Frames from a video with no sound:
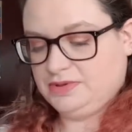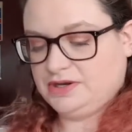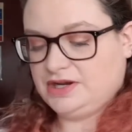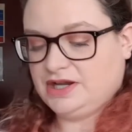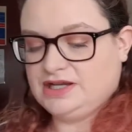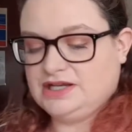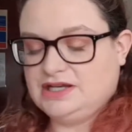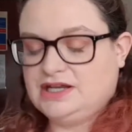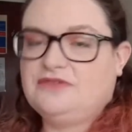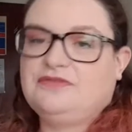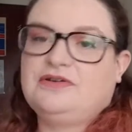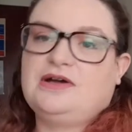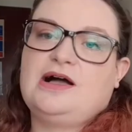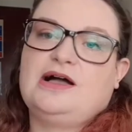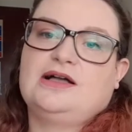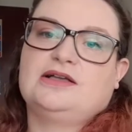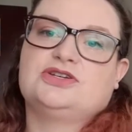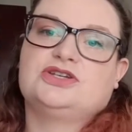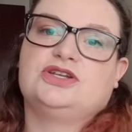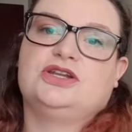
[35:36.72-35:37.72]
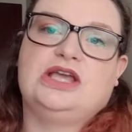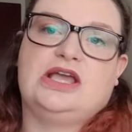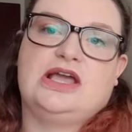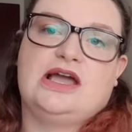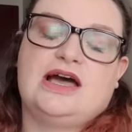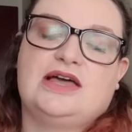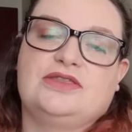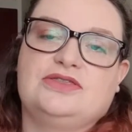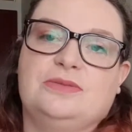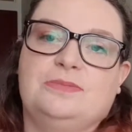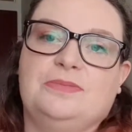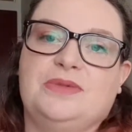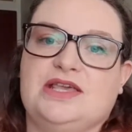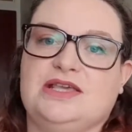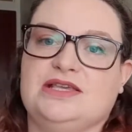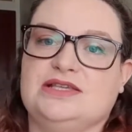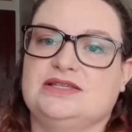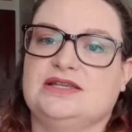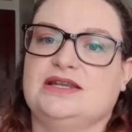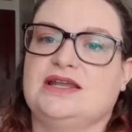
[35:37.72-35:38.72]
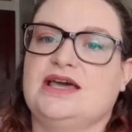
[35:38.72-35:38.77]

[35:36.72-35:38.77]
but I never actually had the piece in